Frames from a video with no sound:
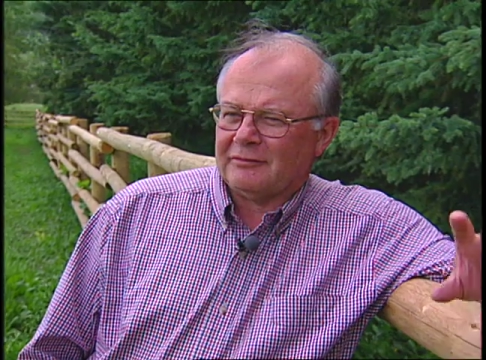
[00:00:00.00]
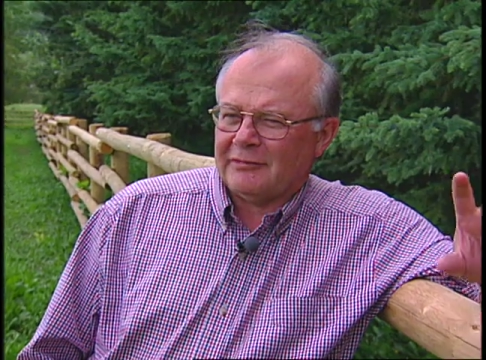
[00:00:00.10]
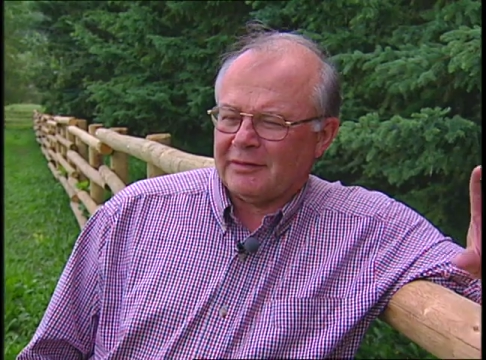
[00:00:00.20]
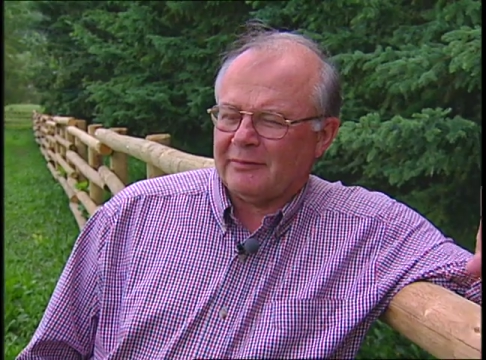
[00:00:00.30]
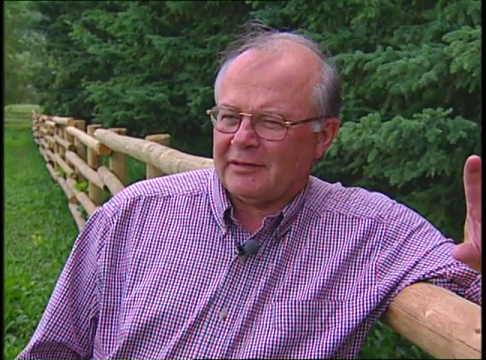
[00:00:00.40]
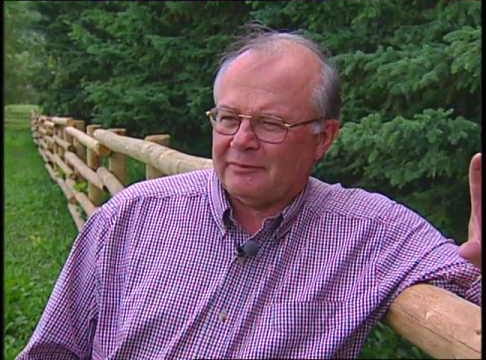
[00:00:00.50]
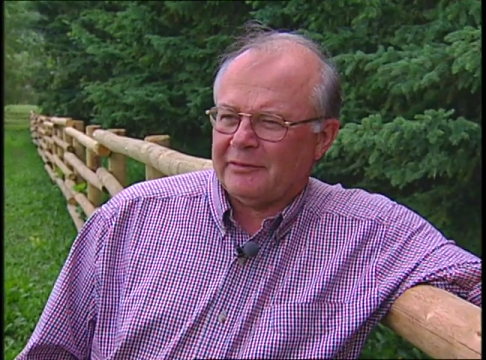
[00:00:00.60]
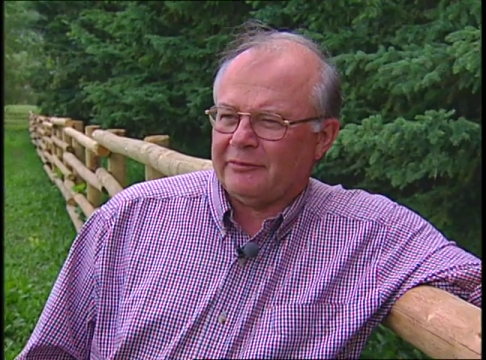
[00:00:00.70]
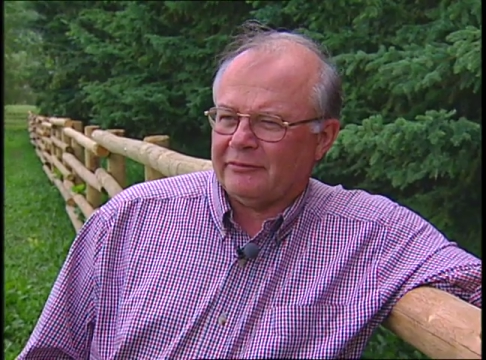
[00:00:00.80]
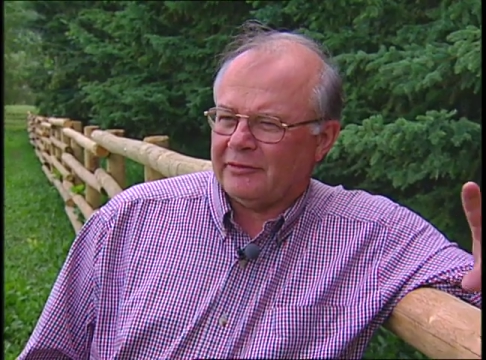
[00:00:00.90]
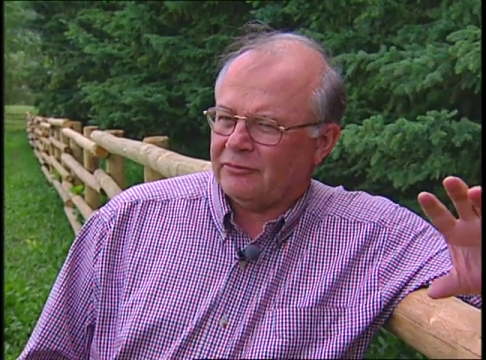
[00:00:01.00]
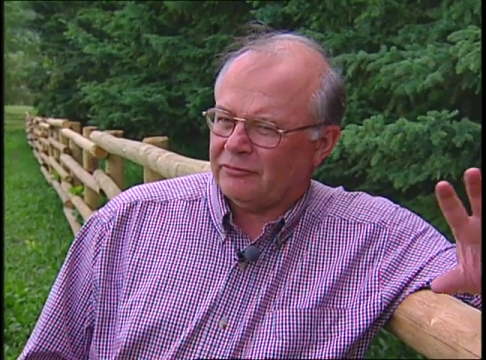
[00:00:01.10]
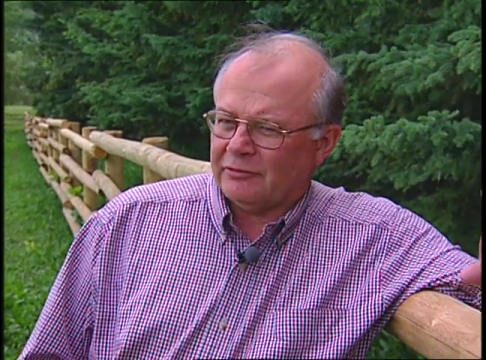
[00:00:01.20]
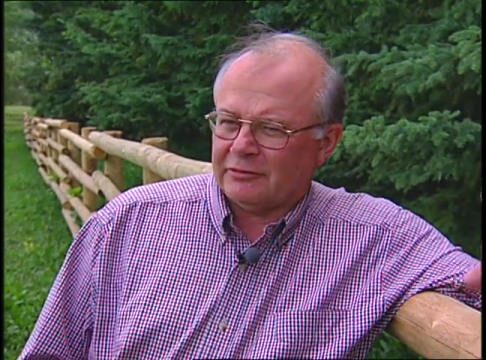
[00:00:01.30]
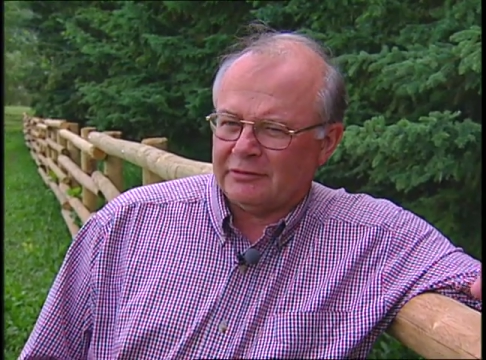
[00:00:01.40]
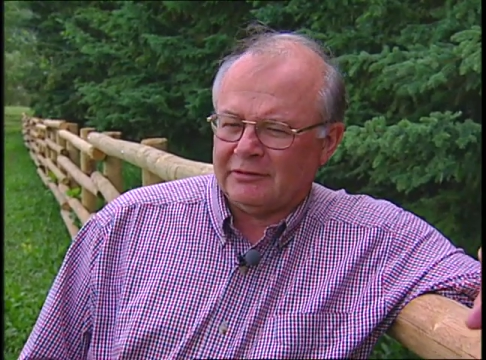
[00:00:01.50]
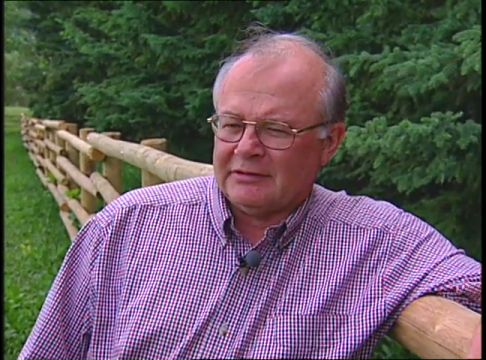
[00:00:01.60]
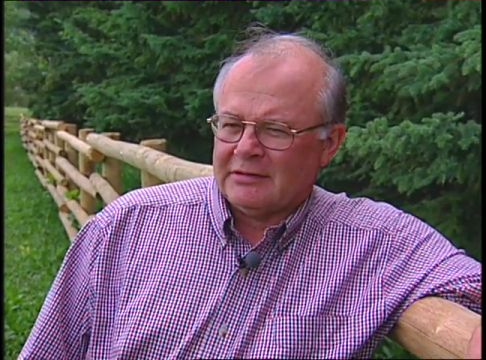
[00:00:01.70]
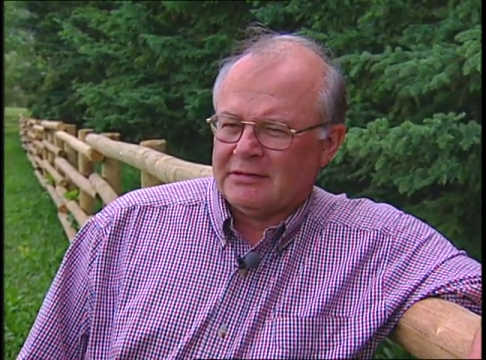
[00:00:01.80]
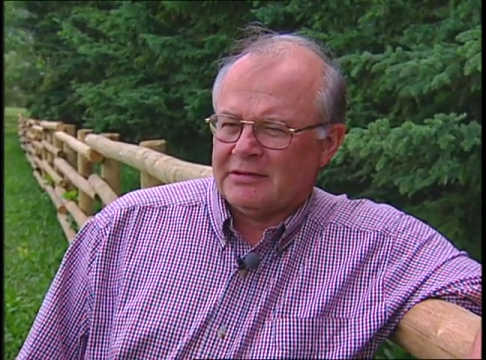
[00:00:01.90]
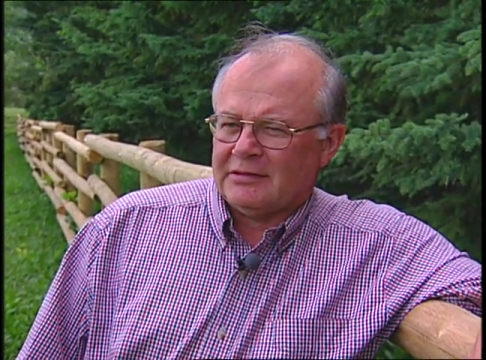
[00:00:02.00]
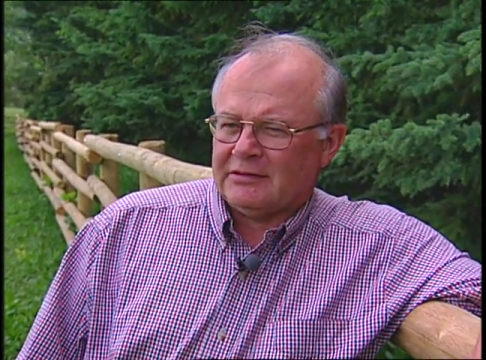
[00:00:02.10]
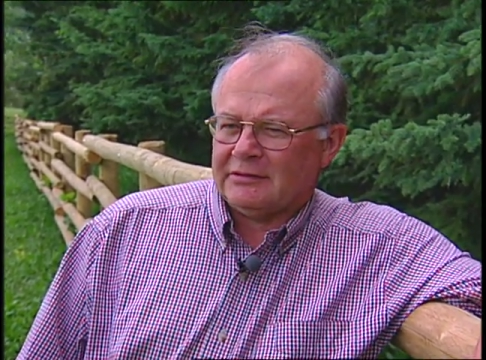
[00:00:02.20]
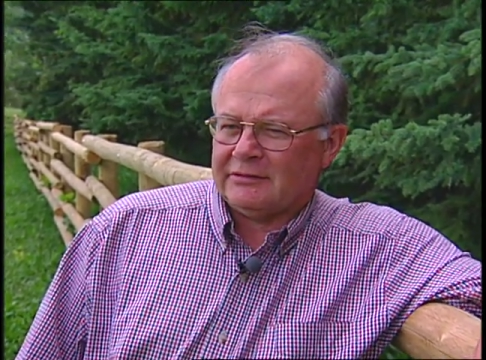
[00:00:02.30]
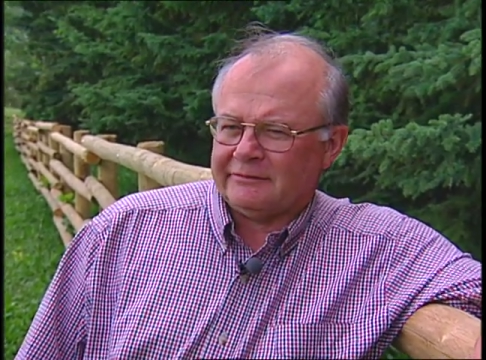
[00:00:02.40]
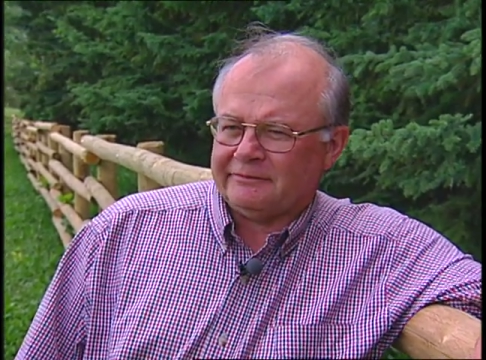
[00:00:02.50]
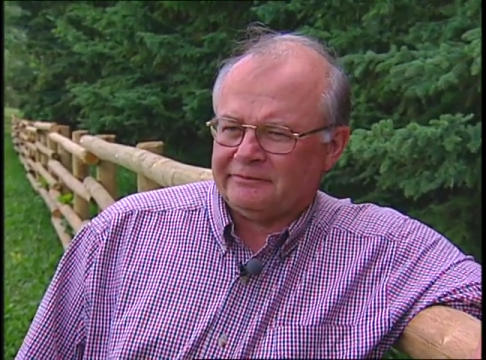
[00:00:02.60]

in many, many people around the world. Uh,